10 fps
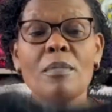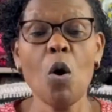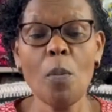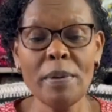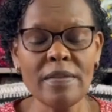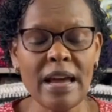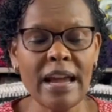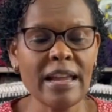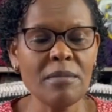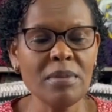hoping that
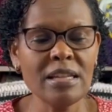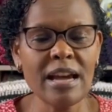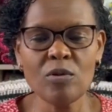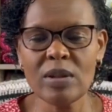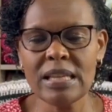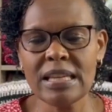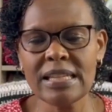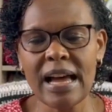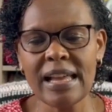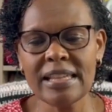I can be done with
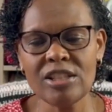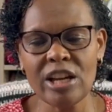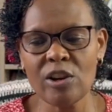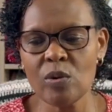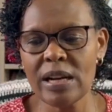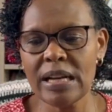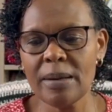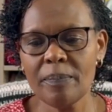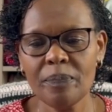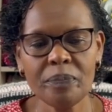it early January.
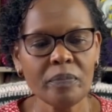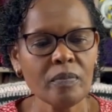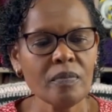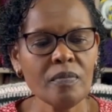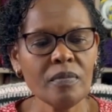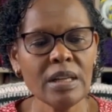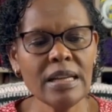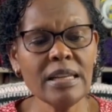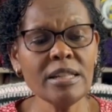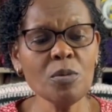
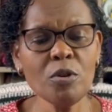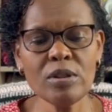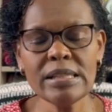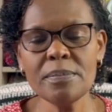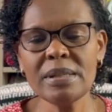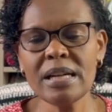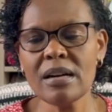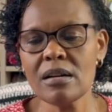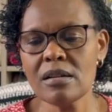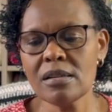And it's mostly
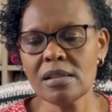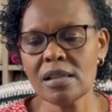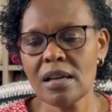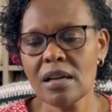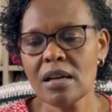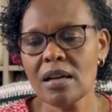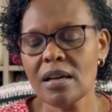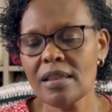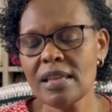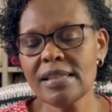because
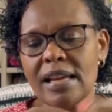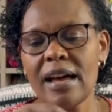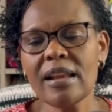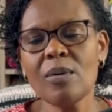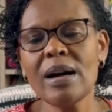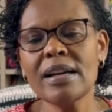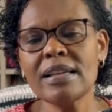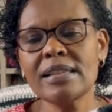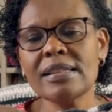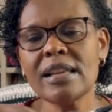this color work
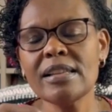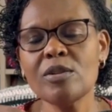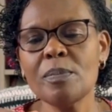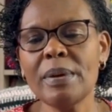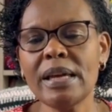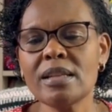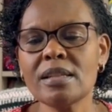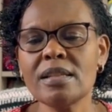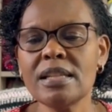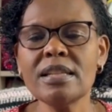is a little
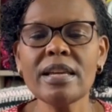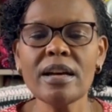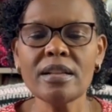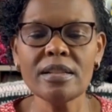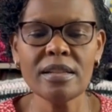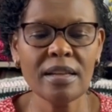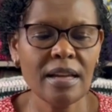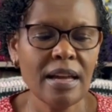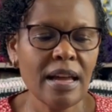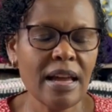bit detailed,
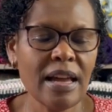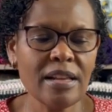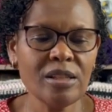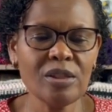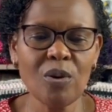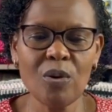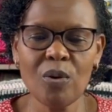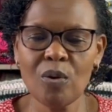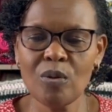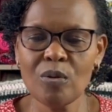and
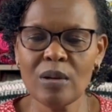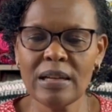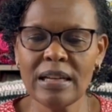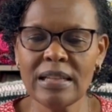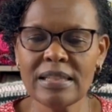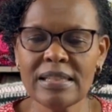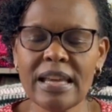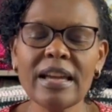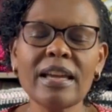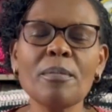so it's
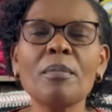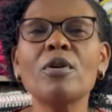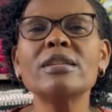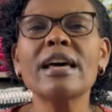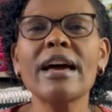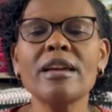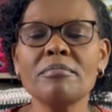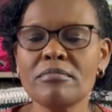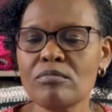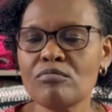taking more
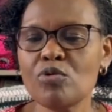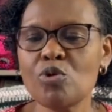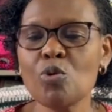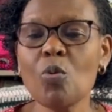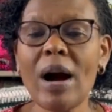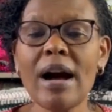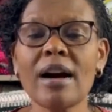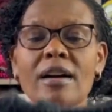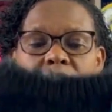time to work